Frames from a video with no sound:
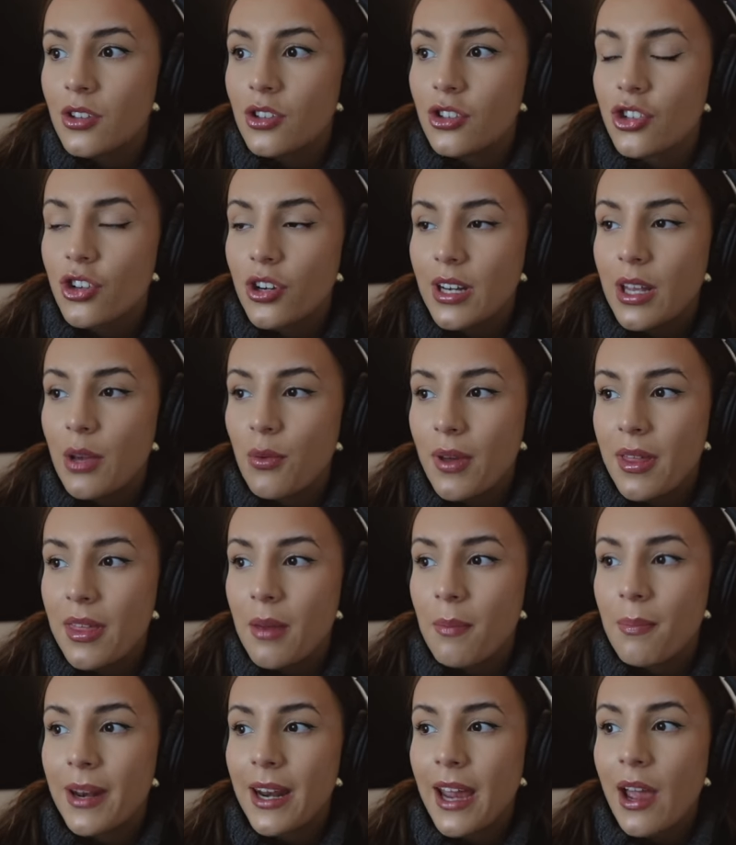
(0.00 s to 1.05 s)
journey with
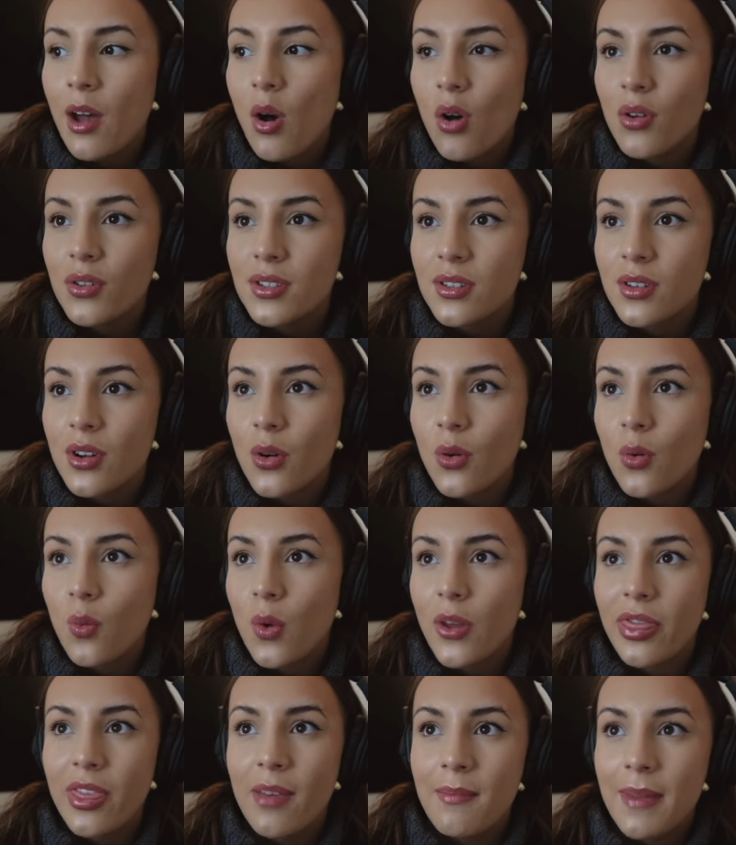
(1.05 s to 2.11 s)
it. But I also
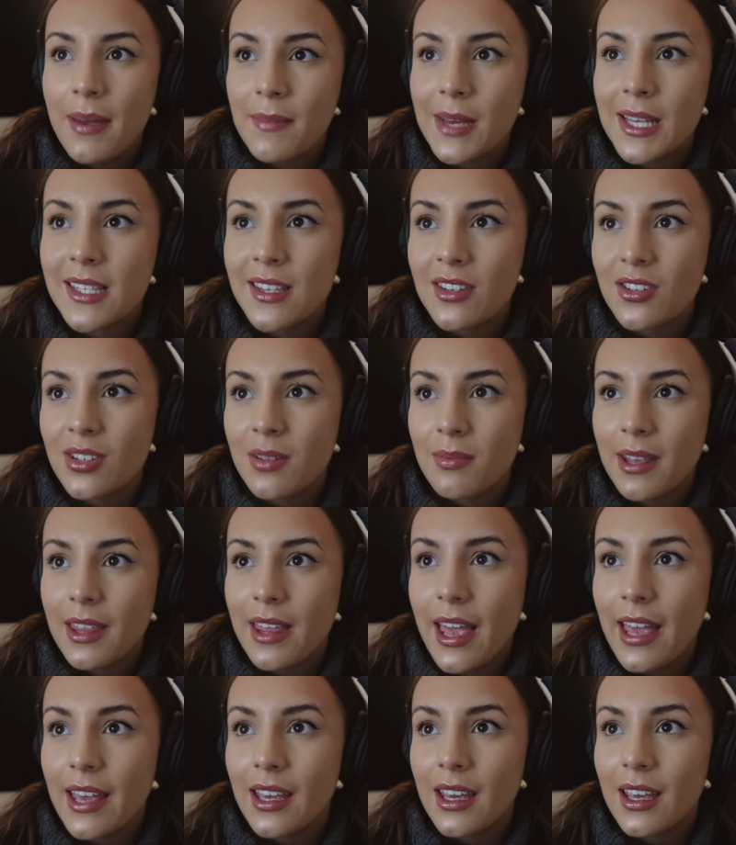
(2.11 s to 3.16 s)
want the main message to be
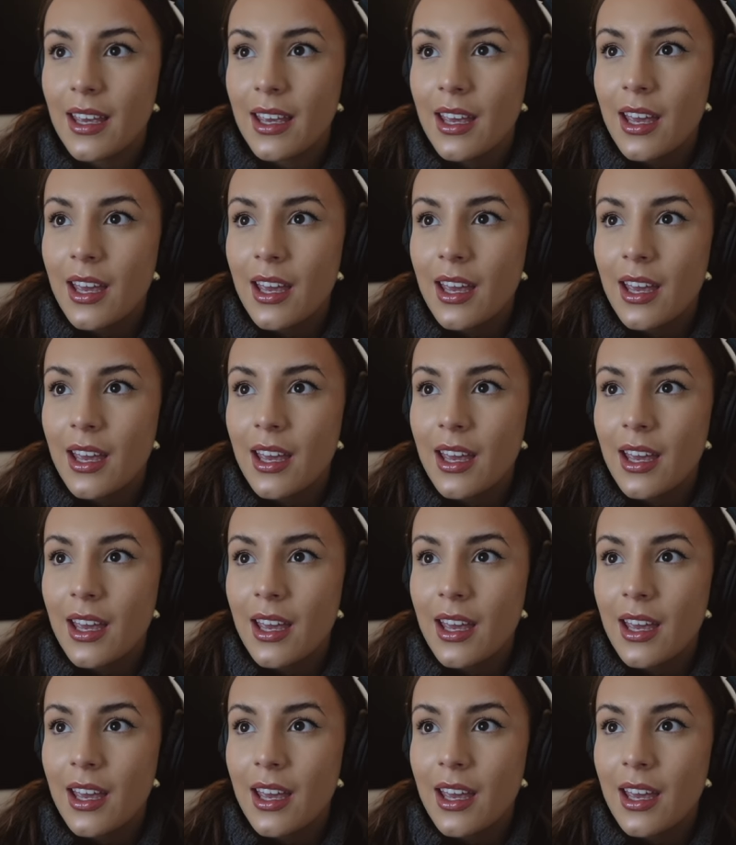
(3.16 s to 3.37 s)
like,